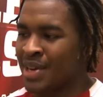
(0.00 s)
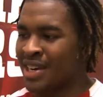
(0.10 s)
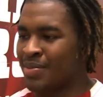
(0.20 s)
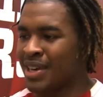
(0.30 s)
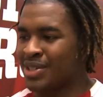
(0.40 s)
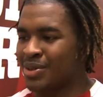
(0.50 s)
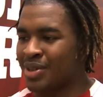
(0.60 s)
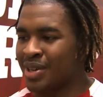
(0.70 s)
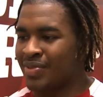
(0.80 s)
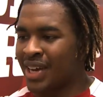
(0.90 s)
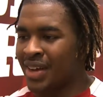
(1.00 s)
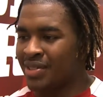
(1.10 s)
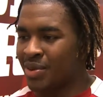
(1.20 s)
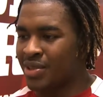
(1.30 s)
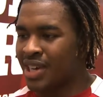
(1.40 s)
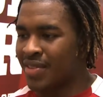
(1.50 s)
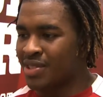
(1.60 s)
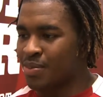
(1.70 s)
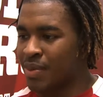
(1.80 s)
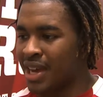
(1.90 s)
in at about 235, so we're shaving
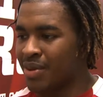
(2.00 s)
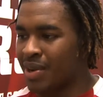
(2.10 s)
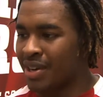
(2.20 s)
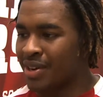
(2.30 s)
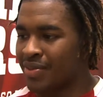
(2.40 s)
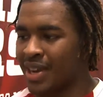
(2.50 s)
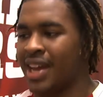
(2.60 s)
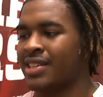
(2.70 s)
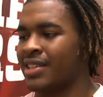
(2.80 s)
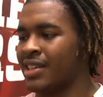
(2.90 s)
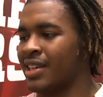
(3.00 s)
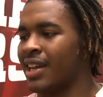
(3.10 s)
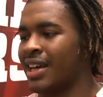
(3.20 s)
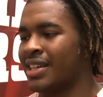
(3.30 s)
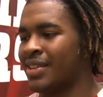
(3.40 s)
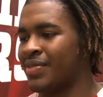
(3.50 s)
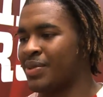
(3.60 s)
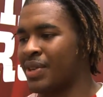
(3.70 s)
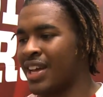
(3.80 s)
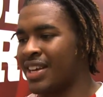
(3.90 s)
some bad weight off. And I actually look a lot different
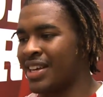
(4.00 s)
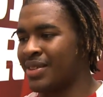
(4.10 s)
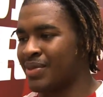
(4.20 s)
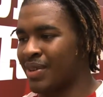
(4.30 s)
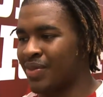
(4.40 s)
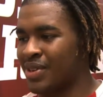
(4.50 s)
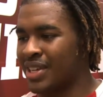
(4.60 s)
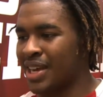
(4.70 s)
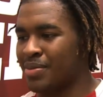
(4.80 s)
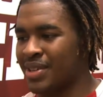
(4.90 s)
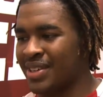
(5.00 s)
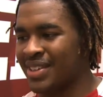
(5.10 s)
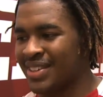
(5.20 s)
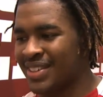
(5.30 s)
than what I did when I first came in.